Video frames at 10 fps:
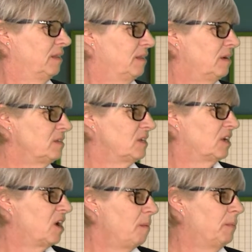There's a
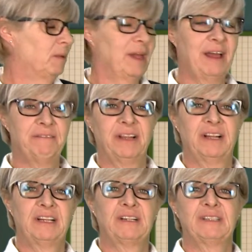couple having
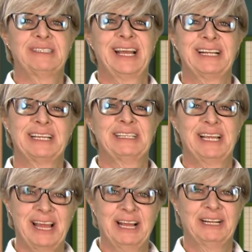a little
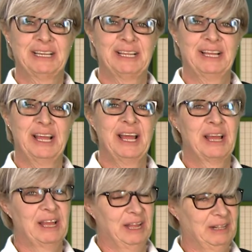tete-a-tete. -tete.
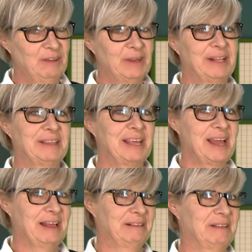And look at
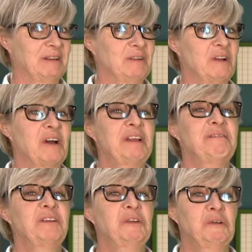that, they're not
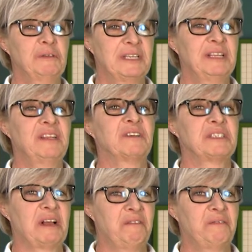even using their
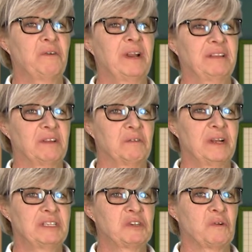cell phone at the
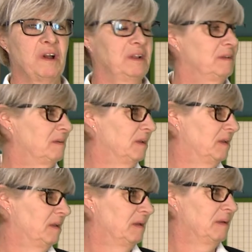restaurant.
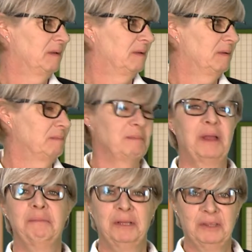
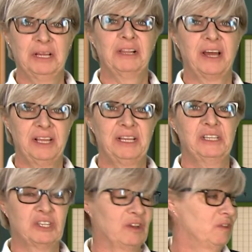Maybe they like
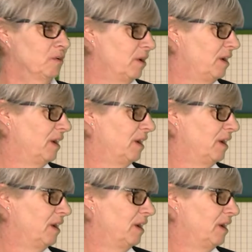each other.